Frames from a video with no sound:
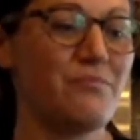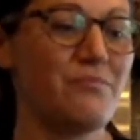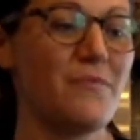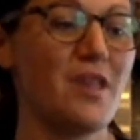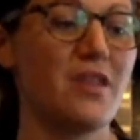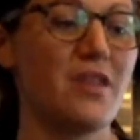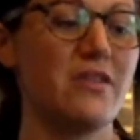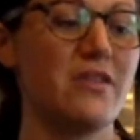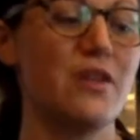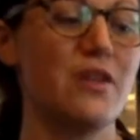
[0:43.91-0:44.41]

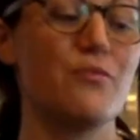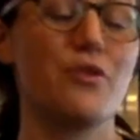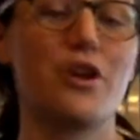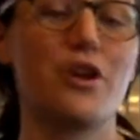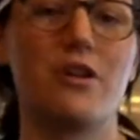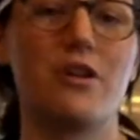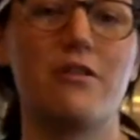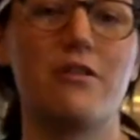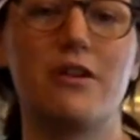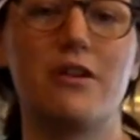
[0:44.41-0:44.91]
Then we're going
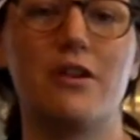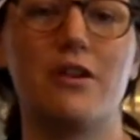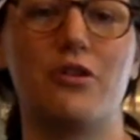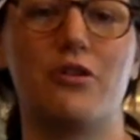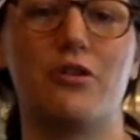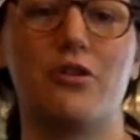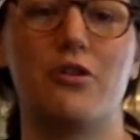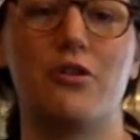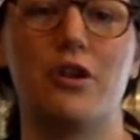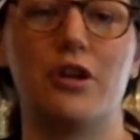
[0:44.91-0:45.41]

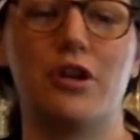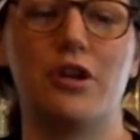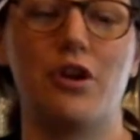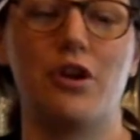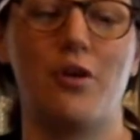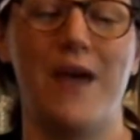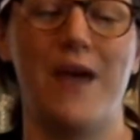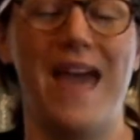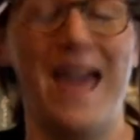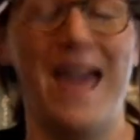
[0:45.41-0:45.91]
to go
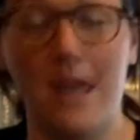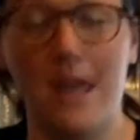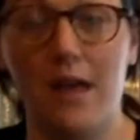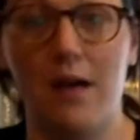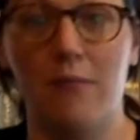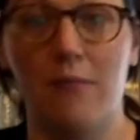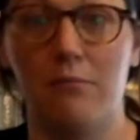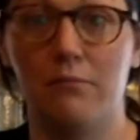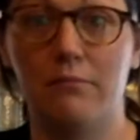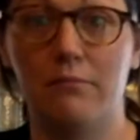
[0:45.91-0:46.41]
ham
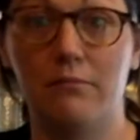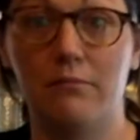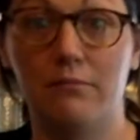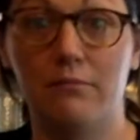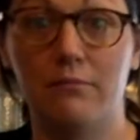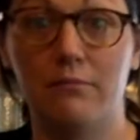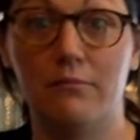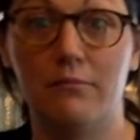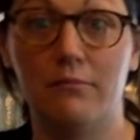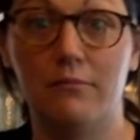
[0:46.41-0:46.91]

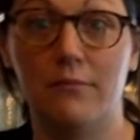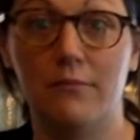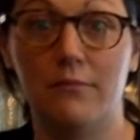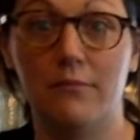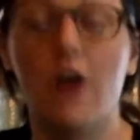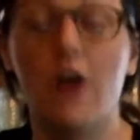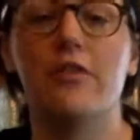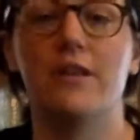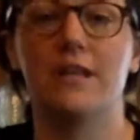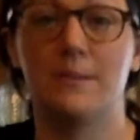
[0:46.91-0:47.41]

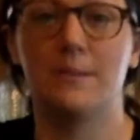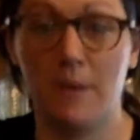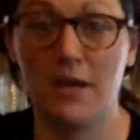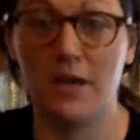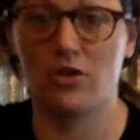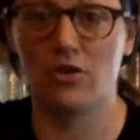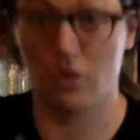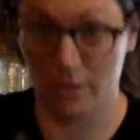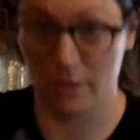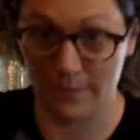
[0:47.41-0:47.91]
on these
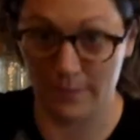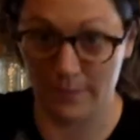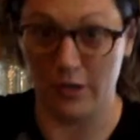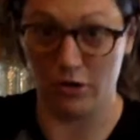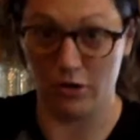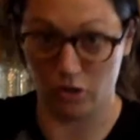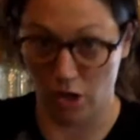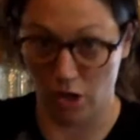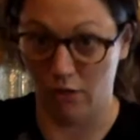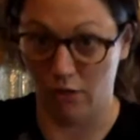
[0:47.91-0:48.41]
Peychaud's bitter
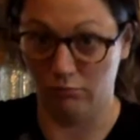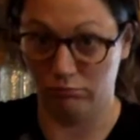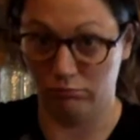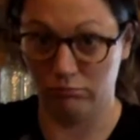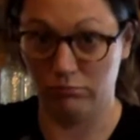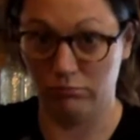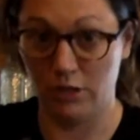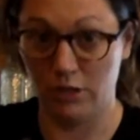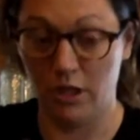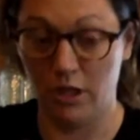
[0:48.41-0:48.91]
chill.
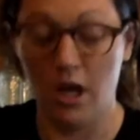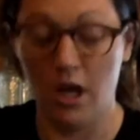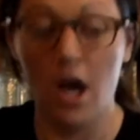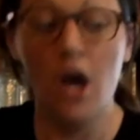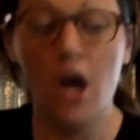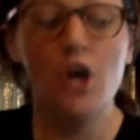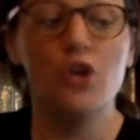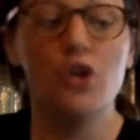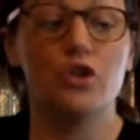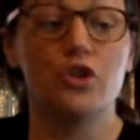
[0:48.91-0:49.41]

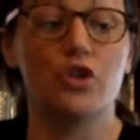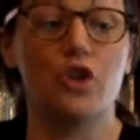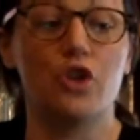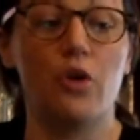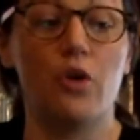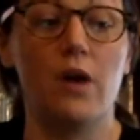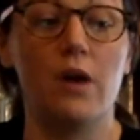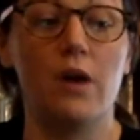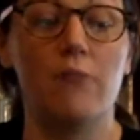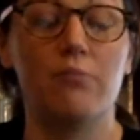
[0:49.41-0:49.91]
So
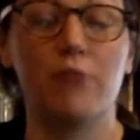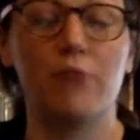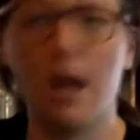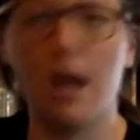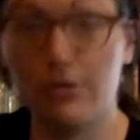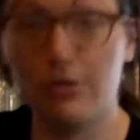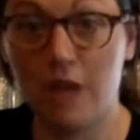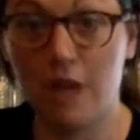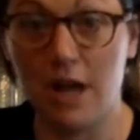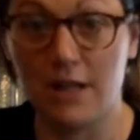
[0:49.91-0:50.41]
a brown
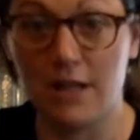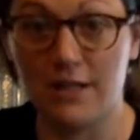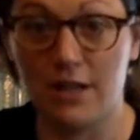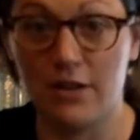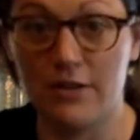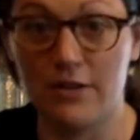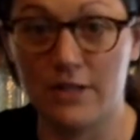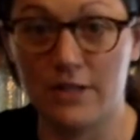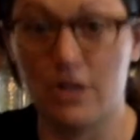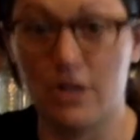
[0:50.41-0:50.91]
cocktail
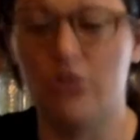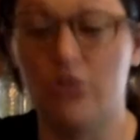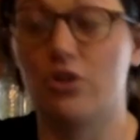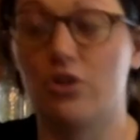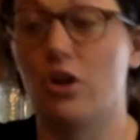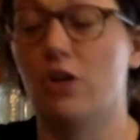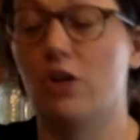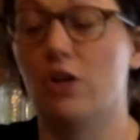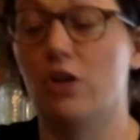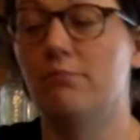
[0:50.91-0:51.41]
is going to
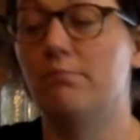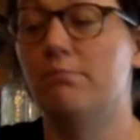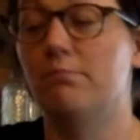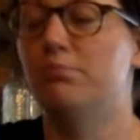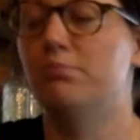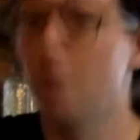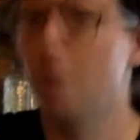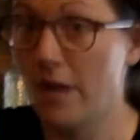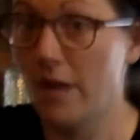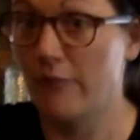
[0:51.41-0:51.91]
turn
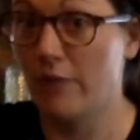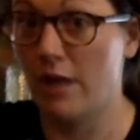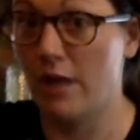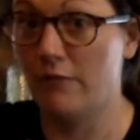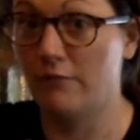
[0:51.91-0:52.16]
bright red.